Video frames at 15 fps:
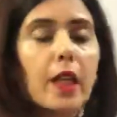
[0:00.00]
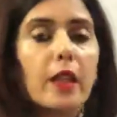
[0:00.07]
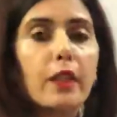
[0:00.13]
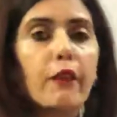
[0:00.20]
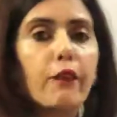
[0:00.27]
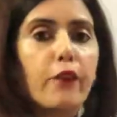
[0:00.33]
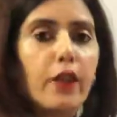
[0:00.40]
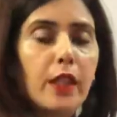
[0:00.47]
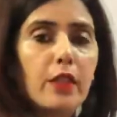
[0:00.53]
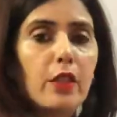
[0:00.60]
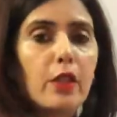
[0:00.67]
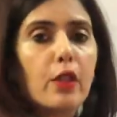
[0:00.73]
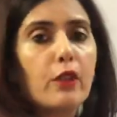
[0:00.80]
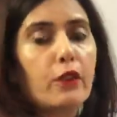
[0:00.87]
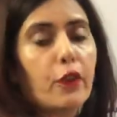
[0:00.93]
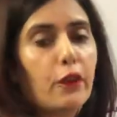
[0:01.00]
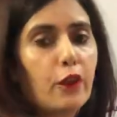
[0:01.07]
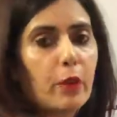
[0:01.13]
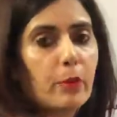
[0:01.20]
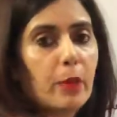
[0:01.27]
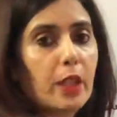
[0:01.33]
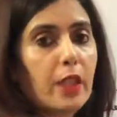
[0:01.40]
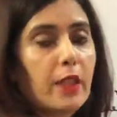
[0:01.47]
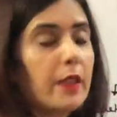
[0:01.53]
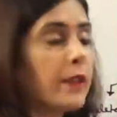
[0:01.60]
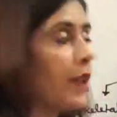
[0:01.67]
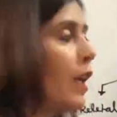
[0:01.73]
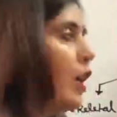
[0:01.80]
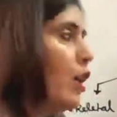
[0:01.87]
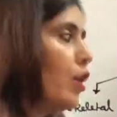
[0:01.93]
in the front of the formulas
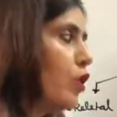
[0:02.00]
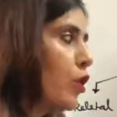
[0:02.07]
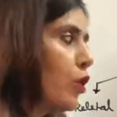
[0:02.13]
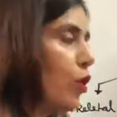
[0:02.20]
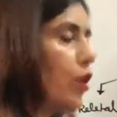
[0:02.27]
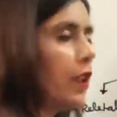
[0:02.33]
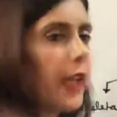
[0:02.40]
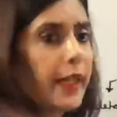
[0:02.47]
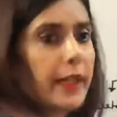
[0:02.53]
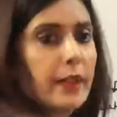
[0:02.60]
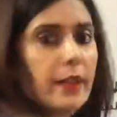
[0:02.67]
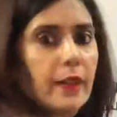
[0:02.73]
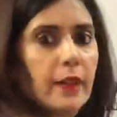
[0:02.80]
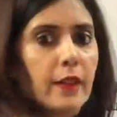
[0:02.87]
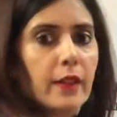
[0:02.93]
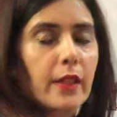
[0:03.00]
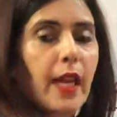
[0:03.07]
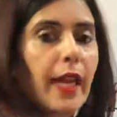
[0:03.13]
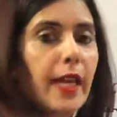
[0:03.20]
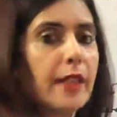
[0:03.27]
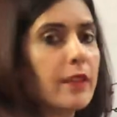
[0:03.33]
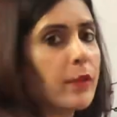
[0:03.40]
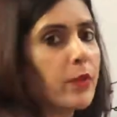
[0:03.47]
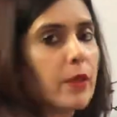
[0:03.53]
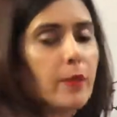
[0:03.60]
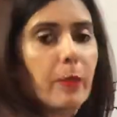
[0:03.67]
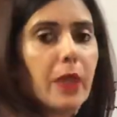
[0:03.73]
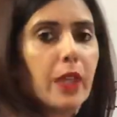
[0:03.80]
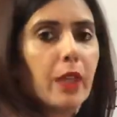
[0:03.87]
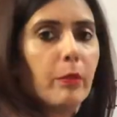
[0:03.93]
so that the atoms
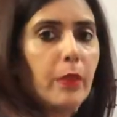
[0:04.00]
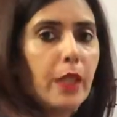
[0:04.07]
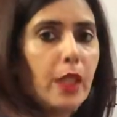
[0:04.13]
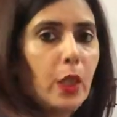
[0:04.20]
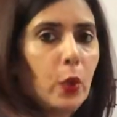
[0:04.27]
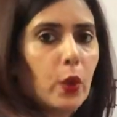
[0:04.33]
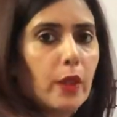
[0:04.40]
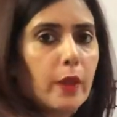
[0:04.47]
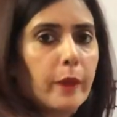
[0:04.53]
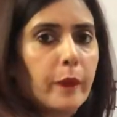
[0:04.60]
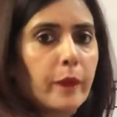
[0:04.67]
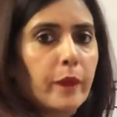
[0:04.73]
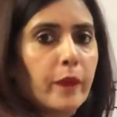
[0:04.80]
may become equal.